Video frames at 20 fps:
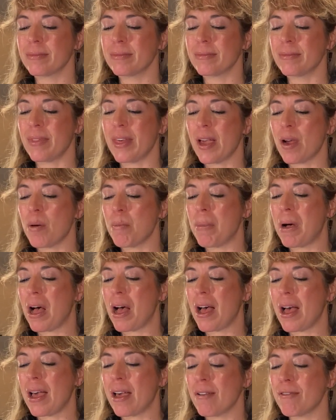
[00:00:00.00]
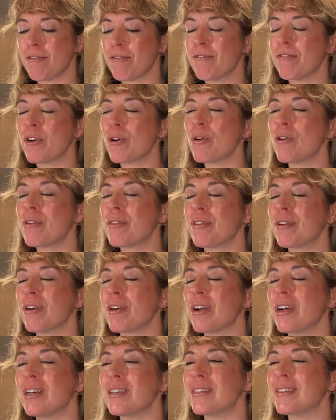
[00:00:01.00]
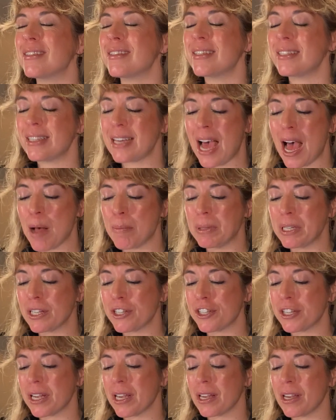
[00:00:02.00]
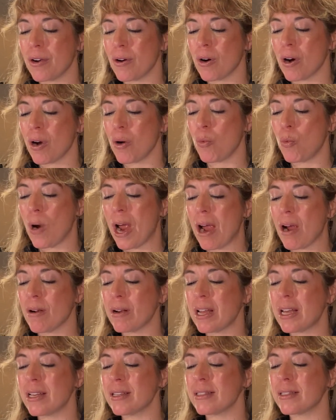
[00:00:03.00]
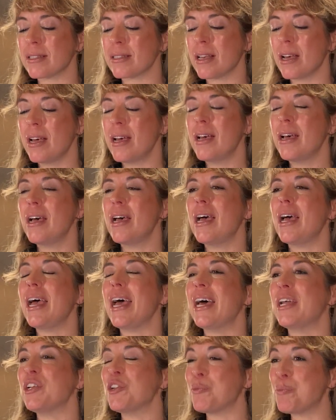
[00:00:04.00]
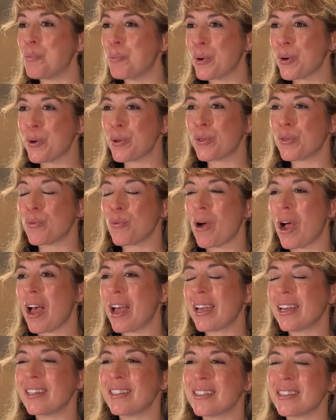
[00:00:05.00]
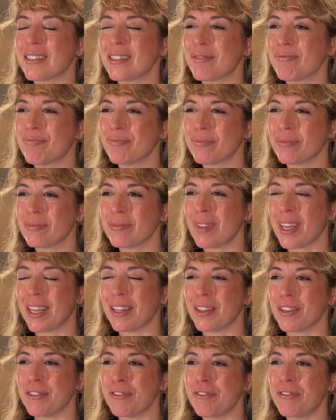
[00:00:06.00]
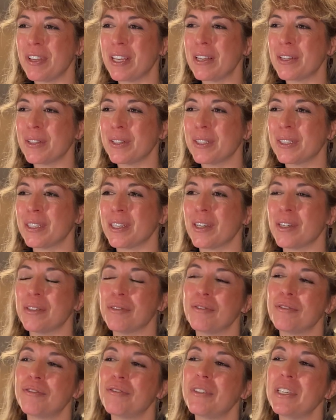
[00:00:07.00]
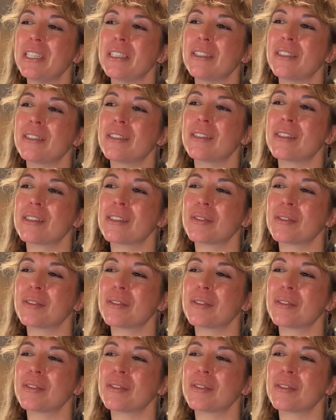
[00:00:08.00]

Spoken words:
thereby further establishing your awareness and birthright in the field of fields,